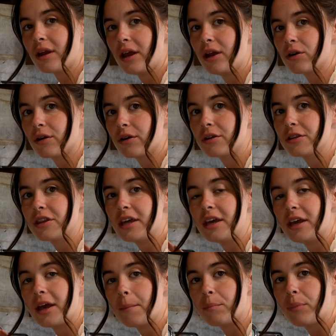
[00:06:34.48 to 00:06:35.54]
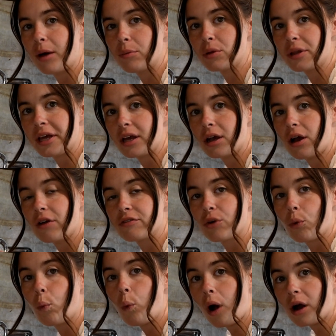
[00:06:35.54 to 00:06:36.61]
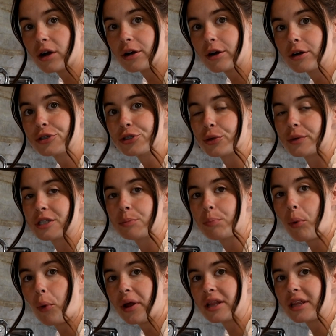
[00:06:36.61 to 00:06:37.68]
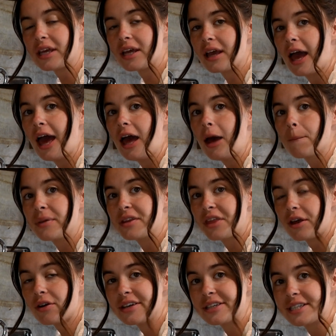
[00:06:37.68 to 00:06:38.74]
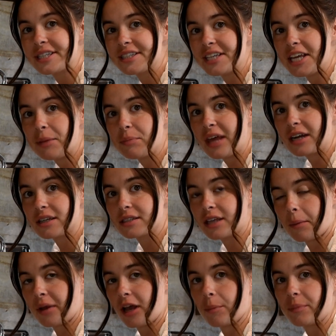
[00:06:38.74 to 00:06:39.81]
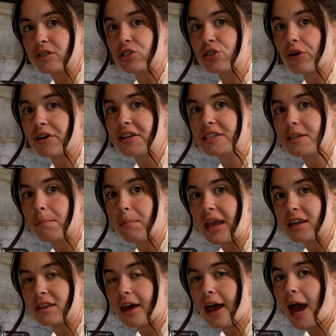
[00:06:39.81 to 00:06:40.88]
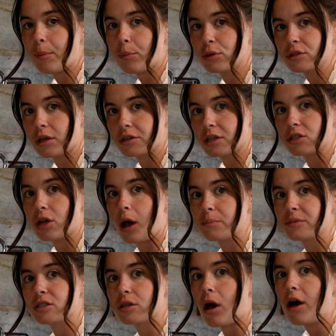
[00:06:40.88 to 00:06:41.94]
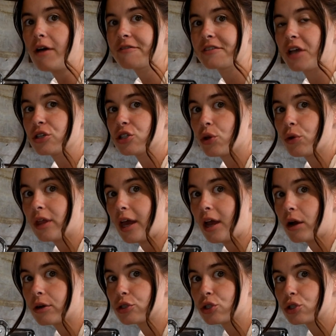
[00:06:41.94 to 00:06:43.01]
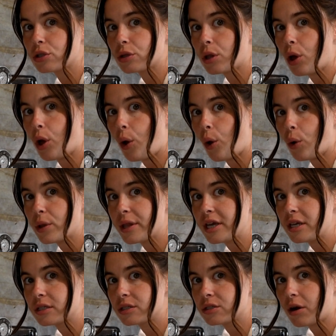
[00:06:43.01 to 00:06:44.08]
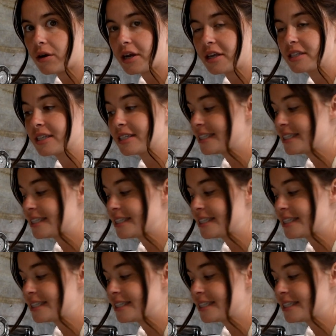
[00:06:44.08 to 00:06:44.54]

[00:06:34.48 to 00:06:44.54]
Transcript: hear the bubbling of the water, so it's boiling, but there is steam that is coming up and starting to make the apples on the top soft. So they are slowly starting to